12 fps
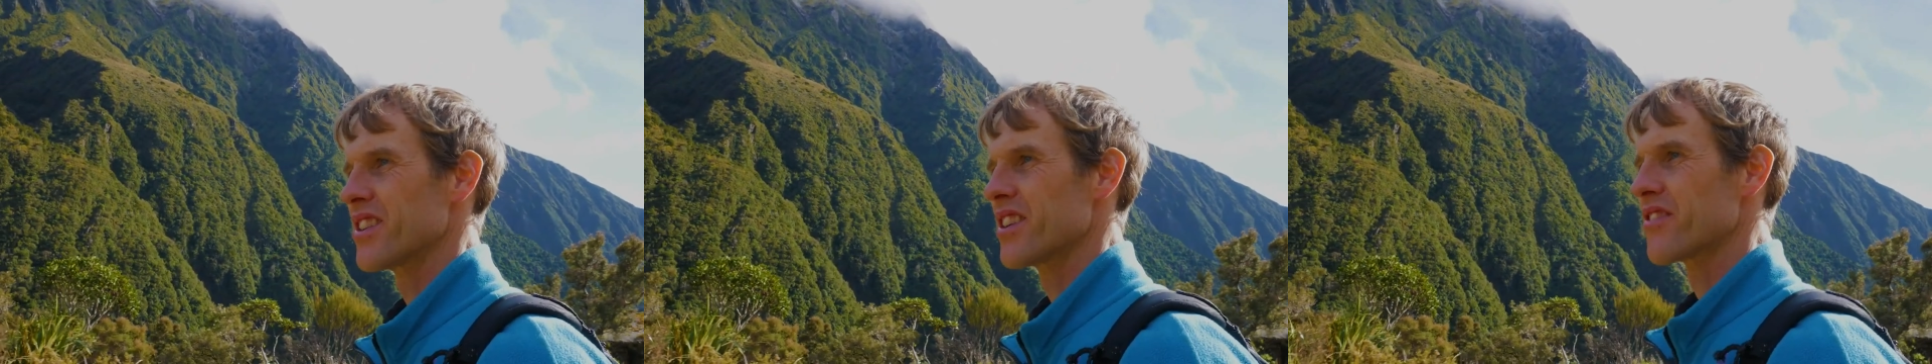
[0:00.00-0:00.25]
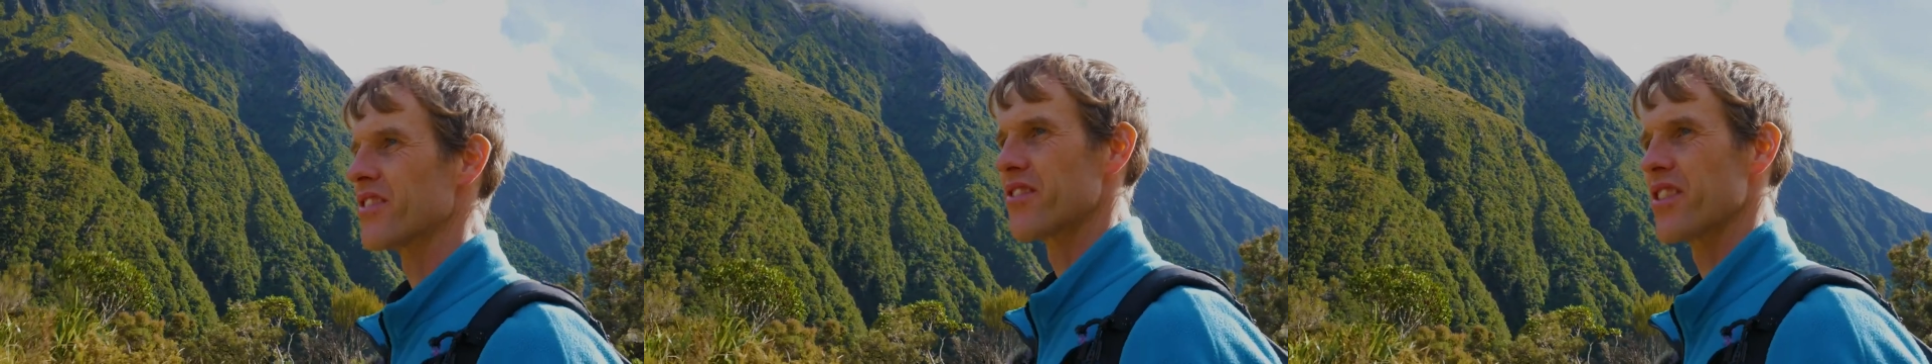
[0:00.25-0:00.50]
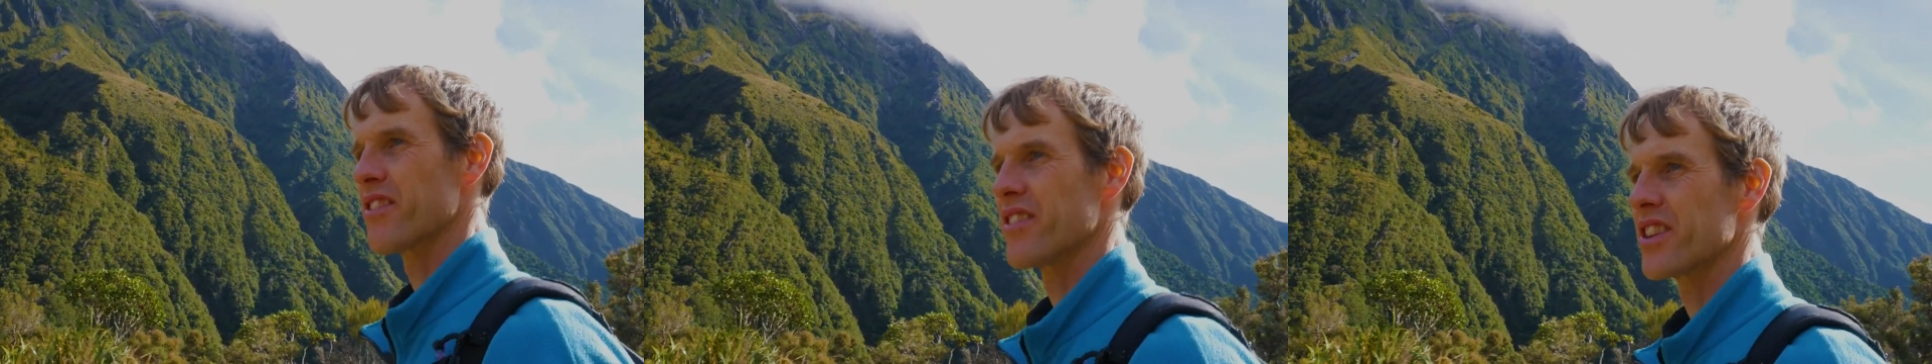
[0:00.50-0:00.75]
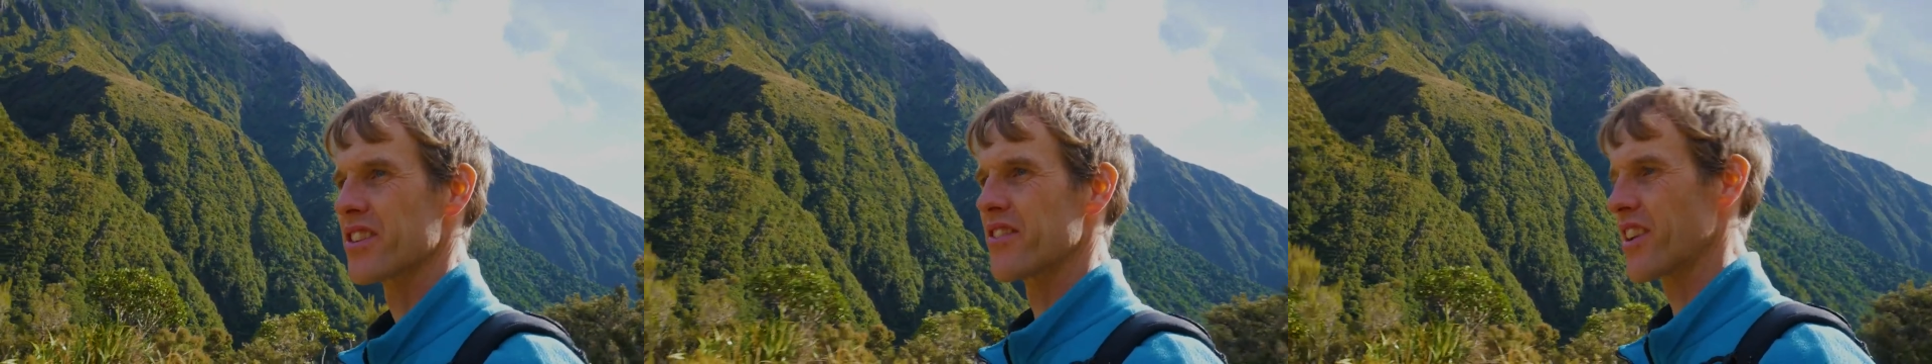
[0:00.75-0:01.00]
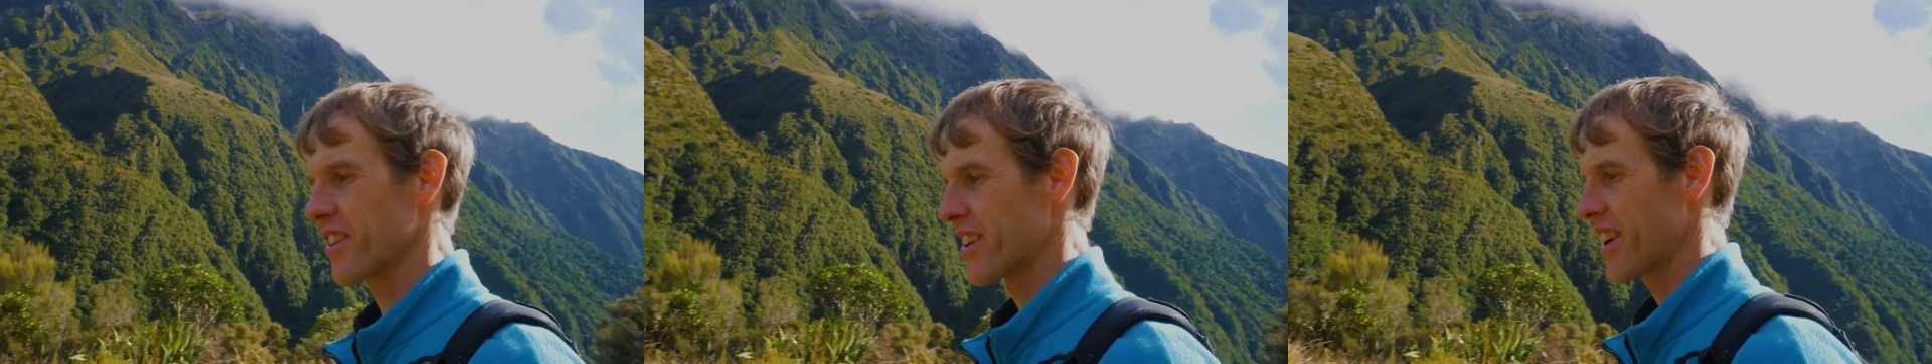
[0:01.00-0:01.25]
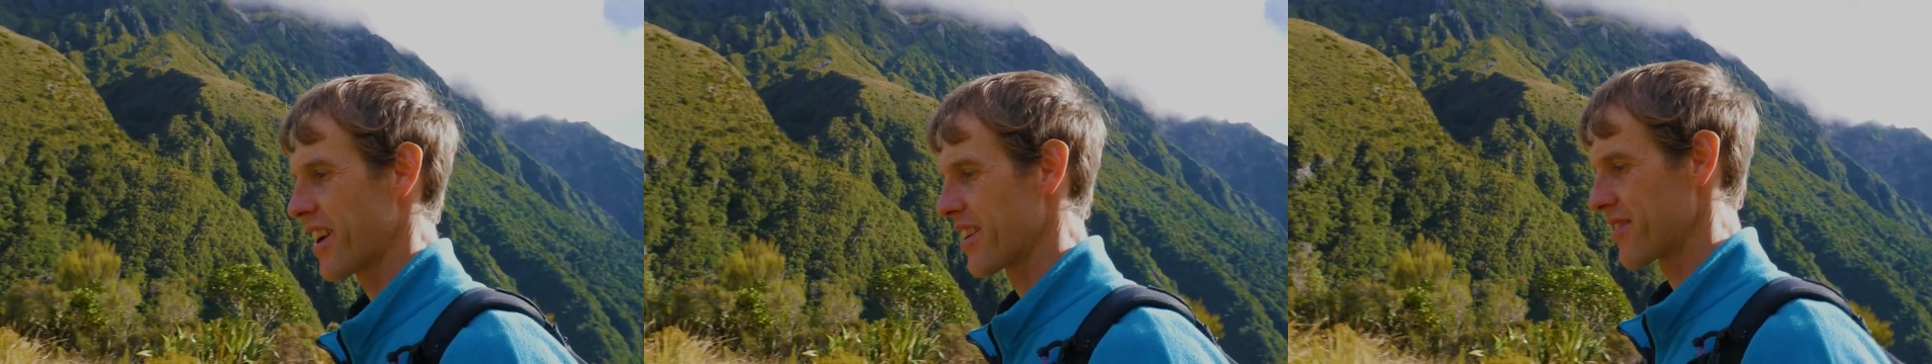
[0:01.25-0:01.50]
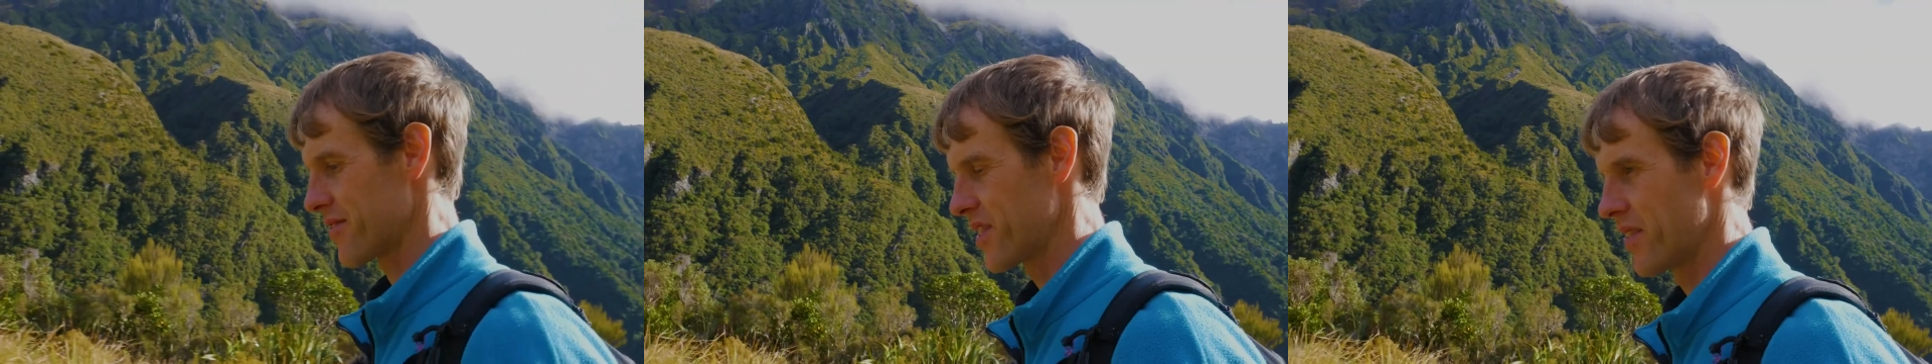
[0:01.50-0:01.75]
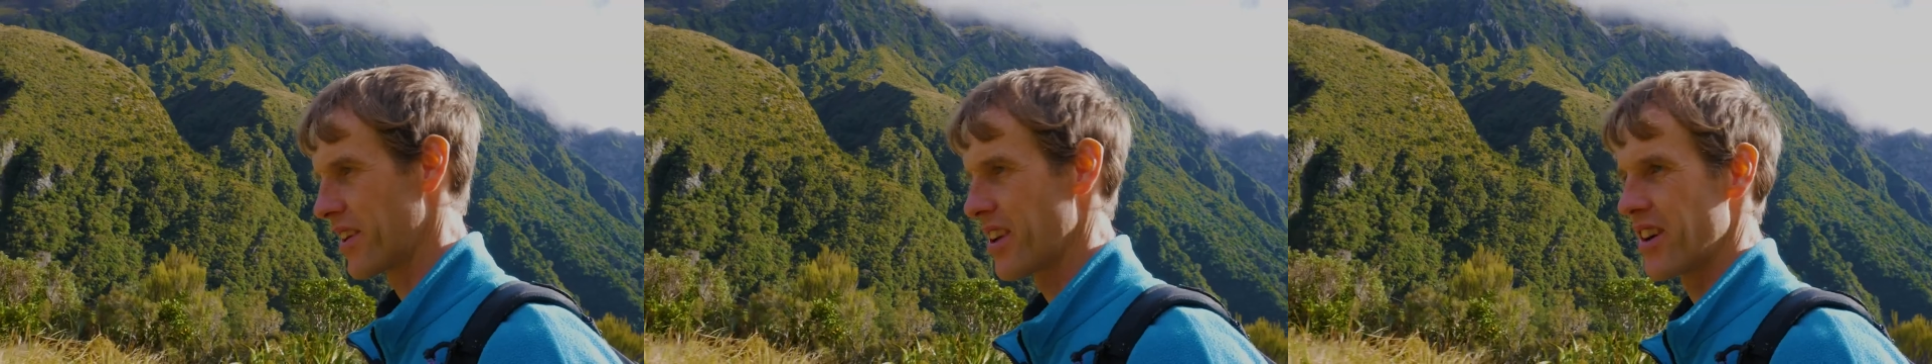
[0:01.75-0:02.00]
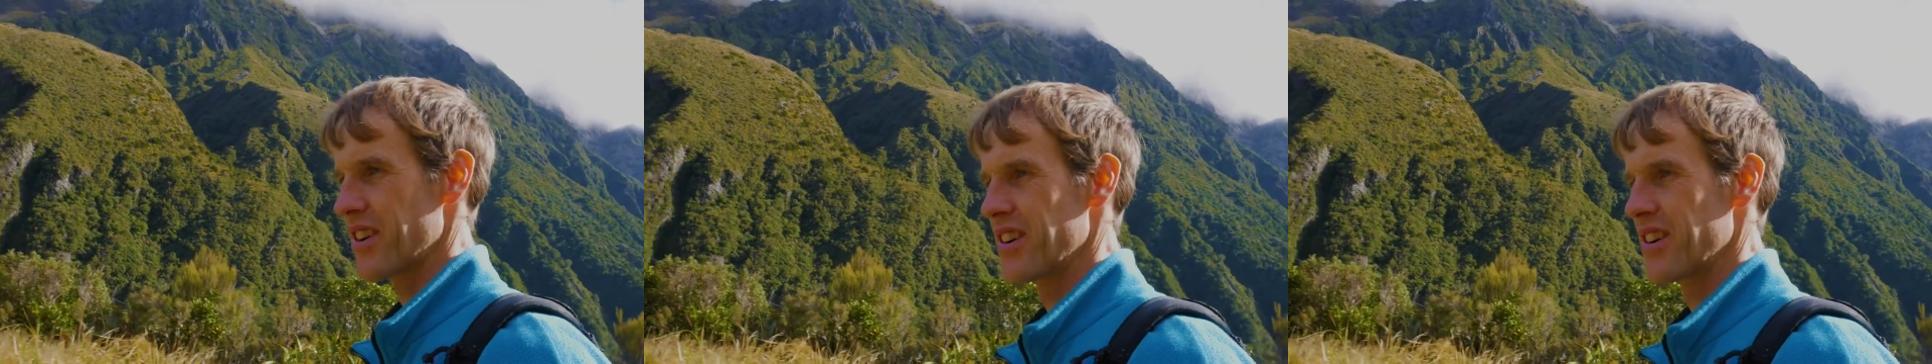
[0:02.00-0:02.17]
different from the ones that we're looking at. Here we go.